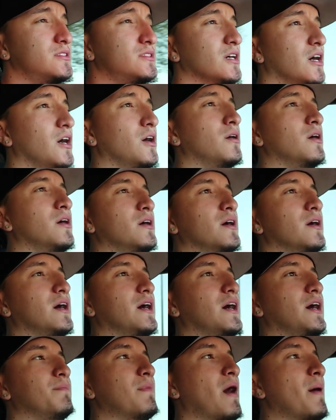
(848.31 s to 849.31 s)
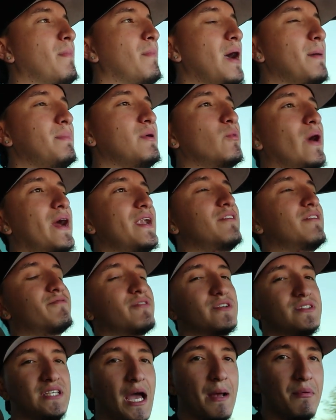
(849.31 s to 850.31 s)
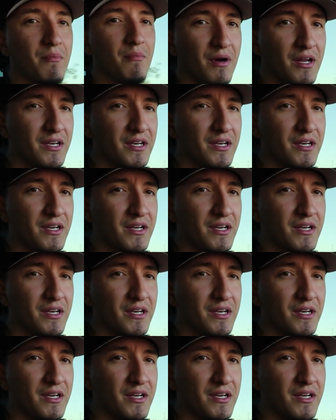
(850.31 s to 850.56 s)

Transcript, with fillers: So um, I might be waiting for Cyber